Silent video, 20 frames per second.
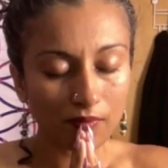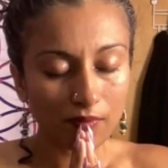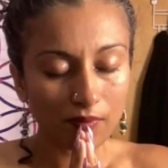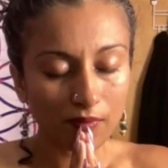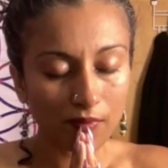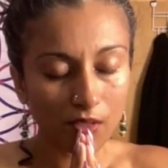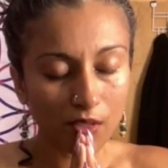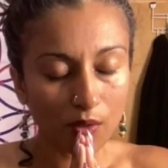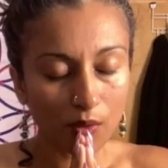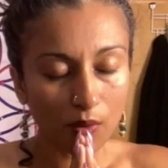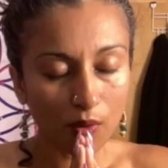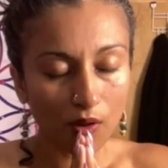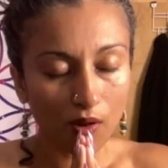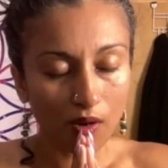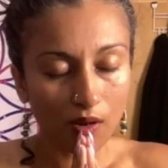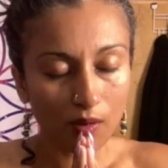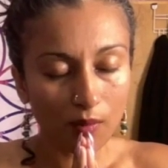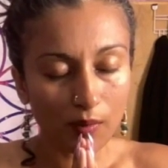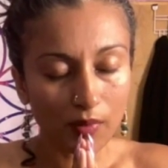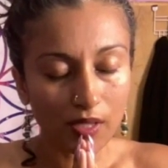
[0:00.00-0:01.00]
You
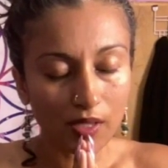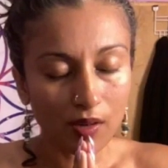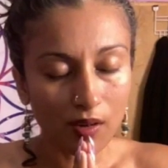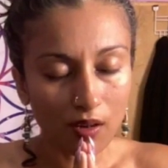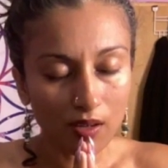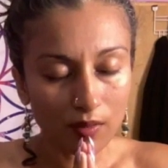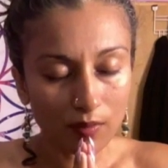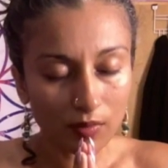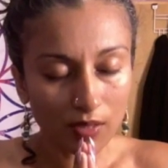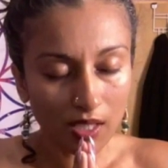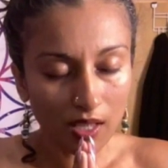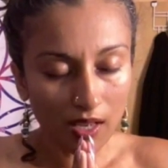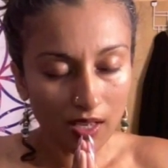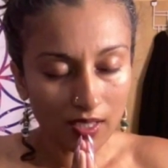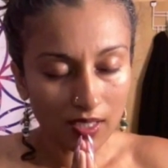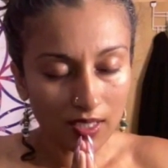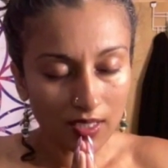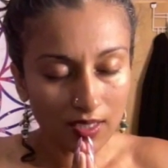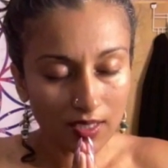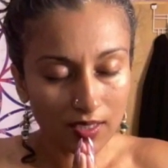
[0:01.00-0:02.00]
are beyond
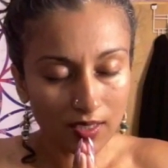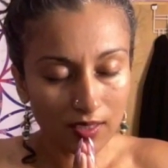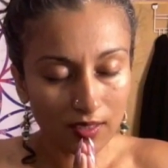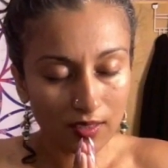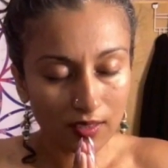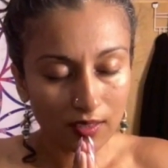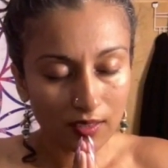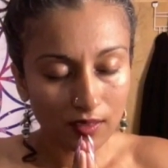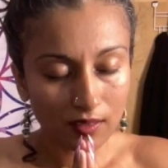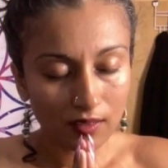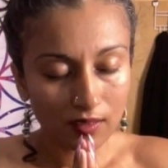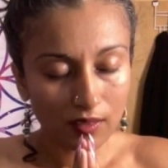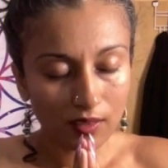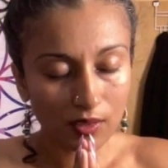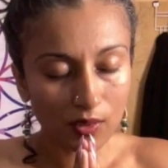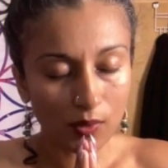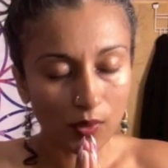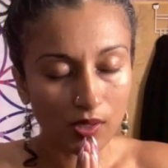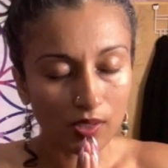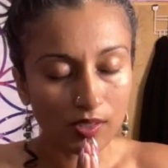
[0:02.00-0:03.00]
blessed.
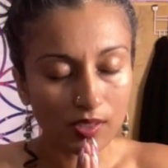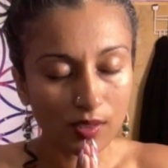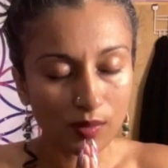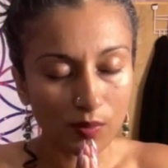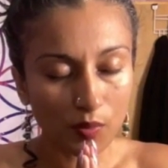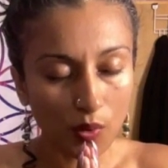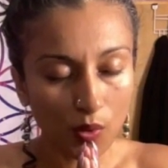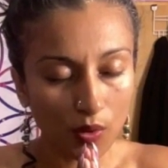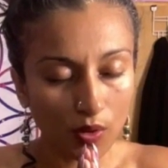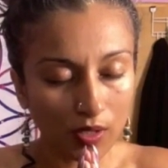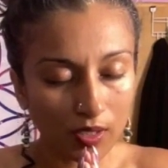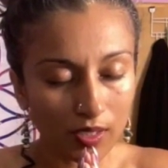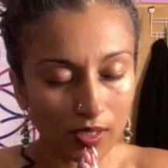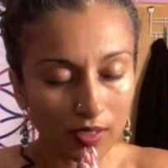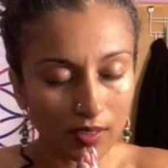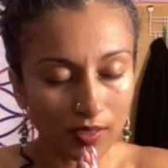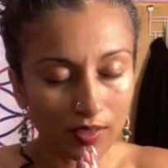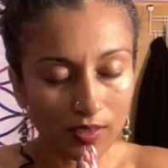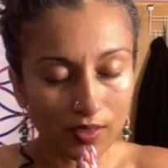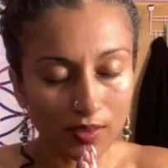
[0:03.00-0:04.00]
You are
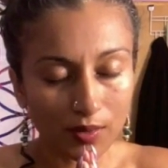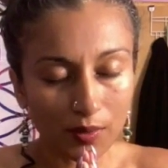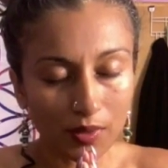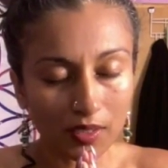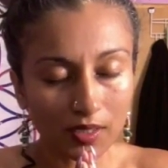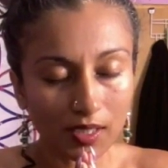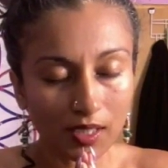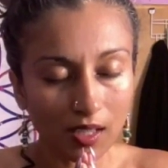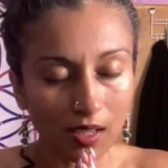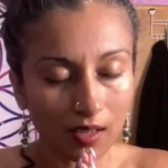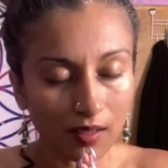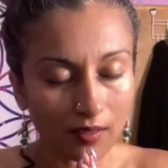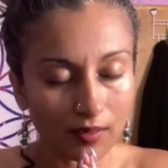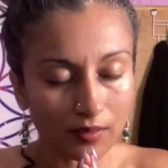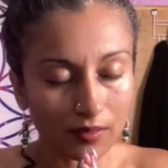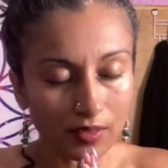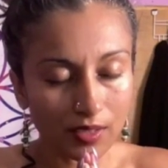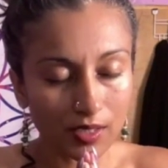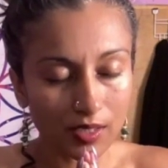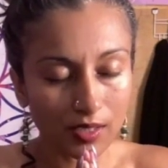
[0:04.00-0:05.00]
supported. You are loved.